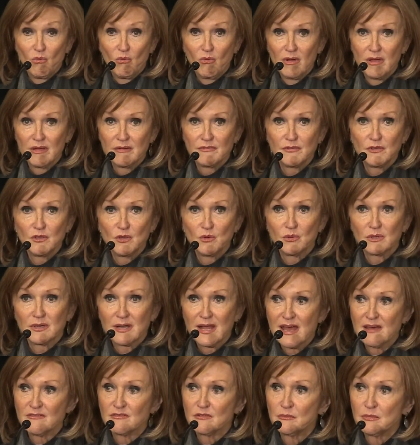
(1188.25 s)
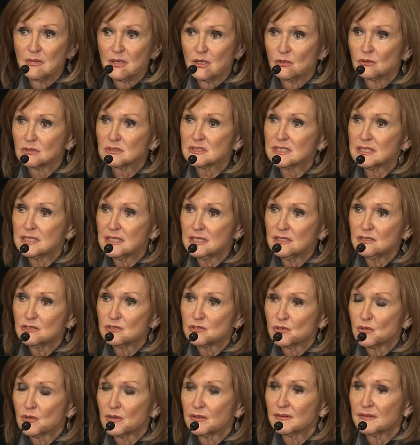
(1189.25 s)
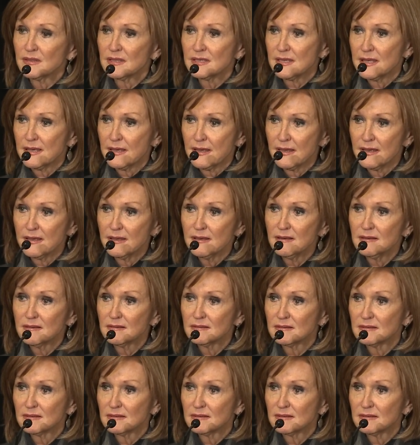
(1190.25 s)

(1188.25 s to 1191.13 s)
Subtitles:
if you would have a meal to eat during the day,